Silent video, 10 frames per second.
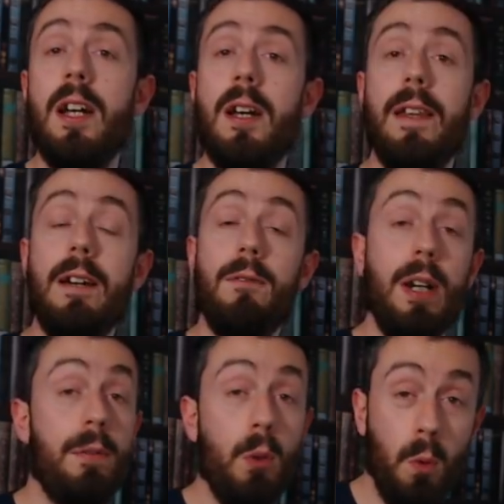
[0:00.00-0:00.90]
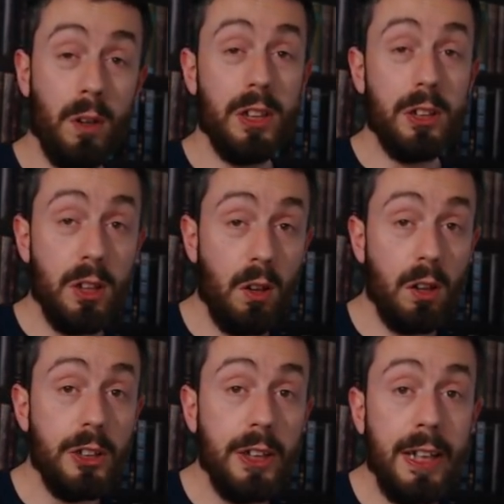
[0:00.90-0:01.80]
that if you want a
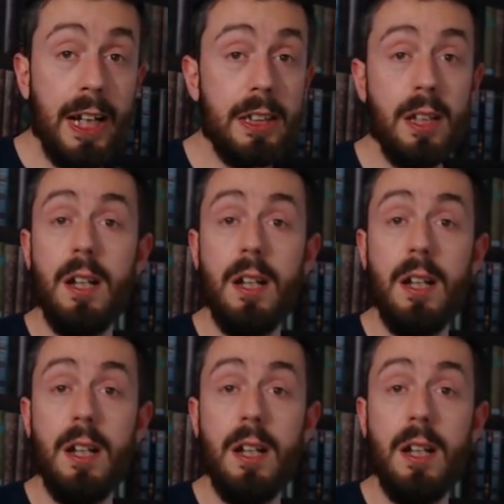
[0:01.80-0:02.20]
Synology NAS